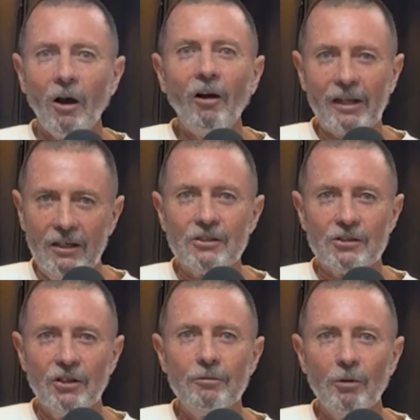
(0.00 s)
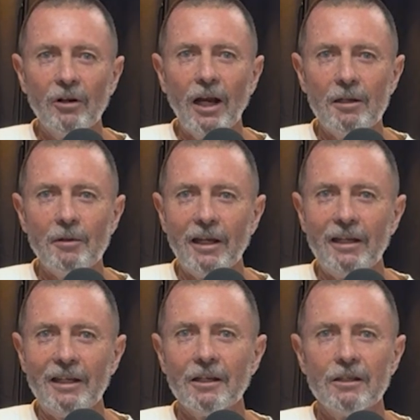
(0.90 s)
I'm getting the surfboard AV, and
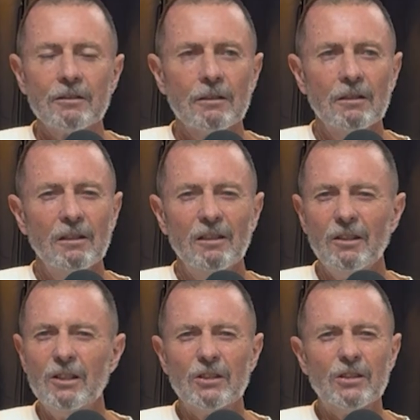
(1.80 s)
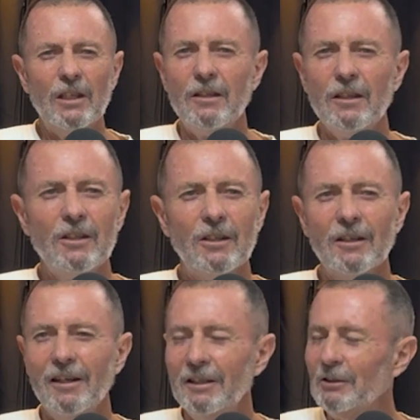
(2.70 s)
he goes, you just said that you could
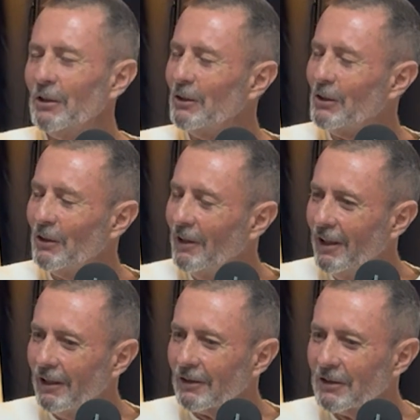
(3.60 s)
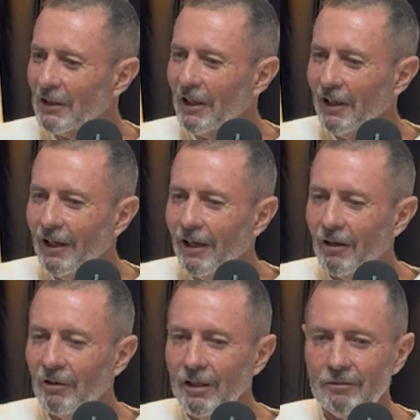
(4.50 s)
only do 2 lengths.
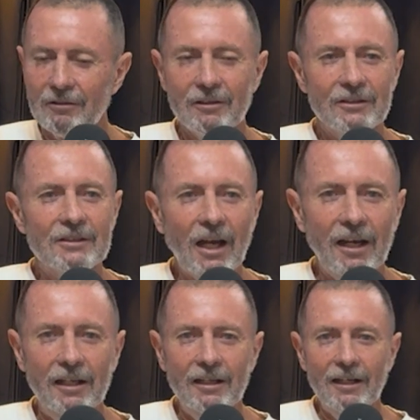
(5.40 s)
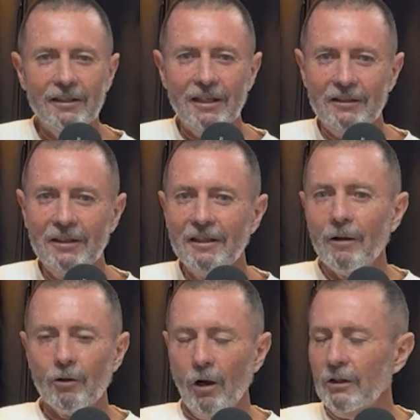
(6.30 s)
I went, done it, and then,
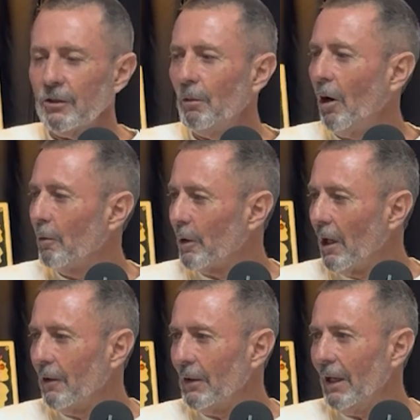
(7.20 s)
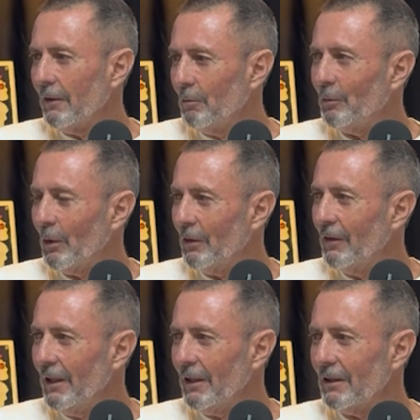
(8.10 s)
all right, tomorrow we're going down, prove
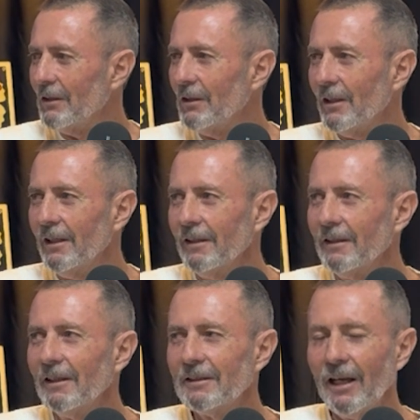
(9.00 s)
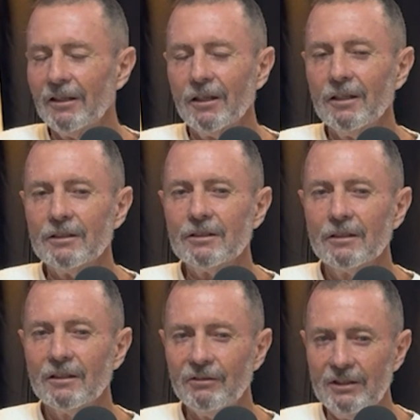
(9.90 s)
that you can do it. And Dad goes,
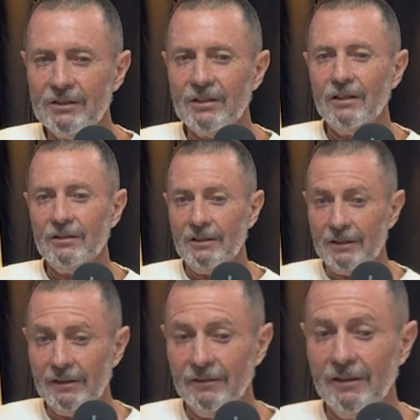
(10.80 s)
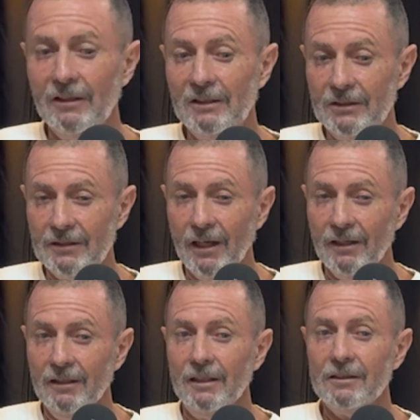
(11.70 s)
he says he's done
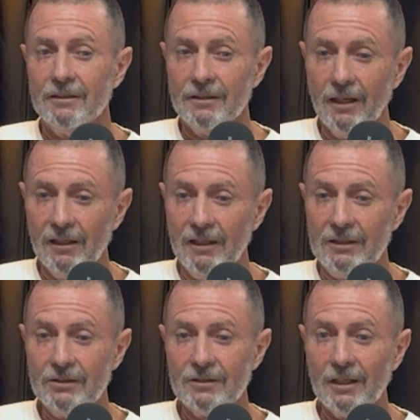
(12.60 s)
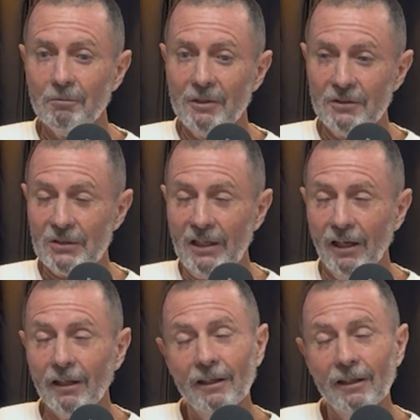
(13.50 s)
it, he's stubborn as hell.